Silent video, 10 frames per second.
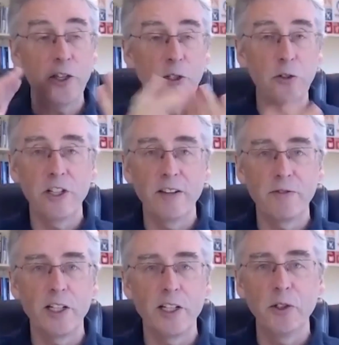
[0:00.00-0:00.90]
usually in
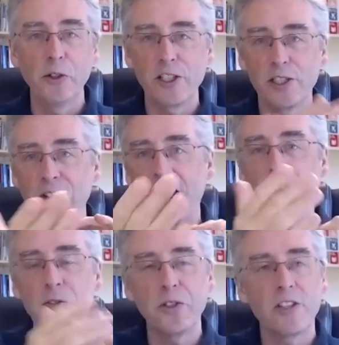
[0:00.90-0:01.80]
front of an audience of
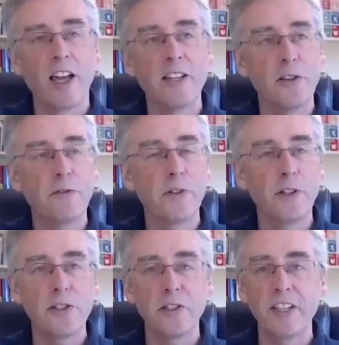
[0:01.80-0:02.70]
accountants, I
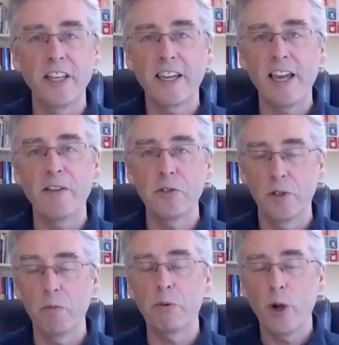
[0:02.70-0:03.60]
defer to
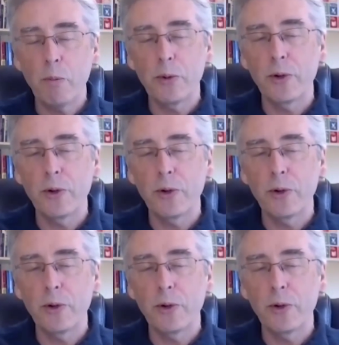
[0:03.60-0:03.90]
the proper